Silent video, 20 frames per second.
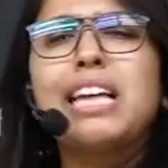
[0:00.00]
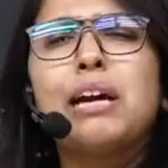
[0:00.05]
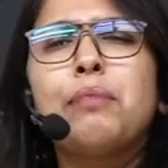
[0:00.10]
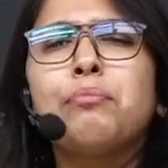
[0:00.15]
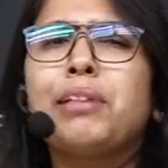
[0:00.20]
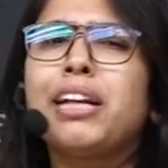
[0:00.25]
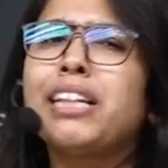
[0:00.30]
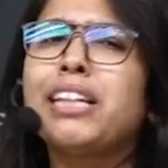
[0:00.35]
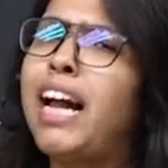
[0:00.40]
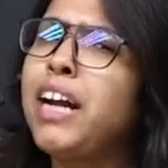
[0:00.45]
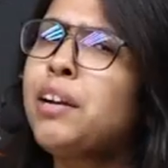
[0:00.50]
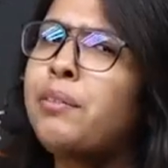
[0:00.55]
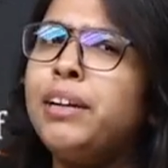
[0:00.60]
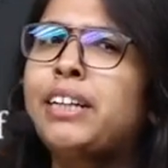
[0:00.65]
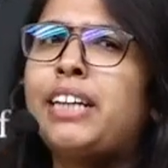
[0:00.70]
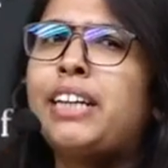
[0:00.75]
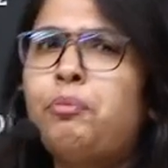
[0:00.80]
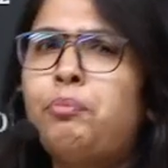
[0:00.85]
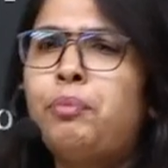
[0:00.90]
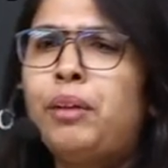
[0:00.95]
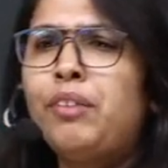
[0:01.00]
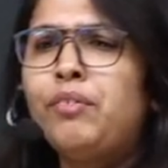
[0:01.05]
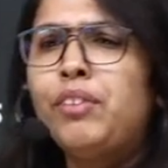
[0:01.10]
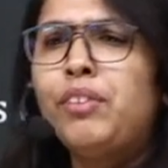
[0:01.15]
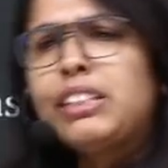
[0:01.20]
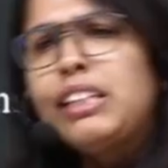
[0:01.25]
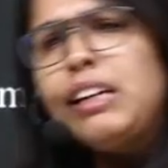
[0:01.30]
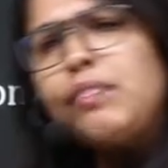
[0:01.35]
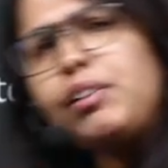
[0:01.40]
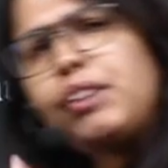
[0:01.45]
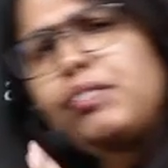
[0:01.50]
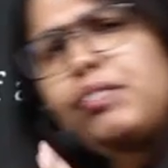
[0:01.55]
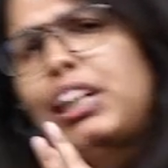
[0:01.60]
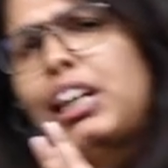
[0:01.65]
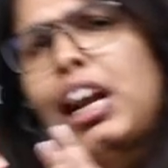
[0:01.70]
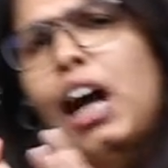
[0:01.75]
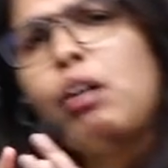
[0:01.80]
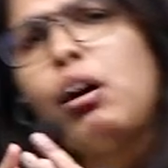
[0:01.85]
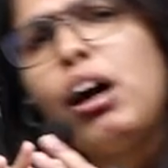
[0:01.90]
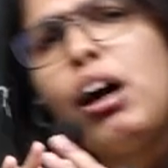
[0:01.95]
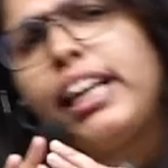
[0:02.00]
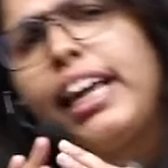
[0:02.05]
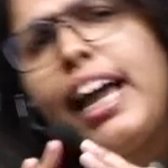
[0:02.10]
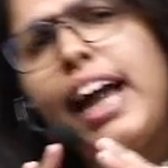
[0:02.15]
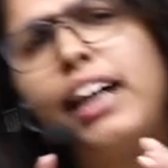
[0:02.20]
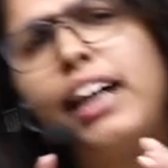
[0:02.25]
thing that we did previously, we will now again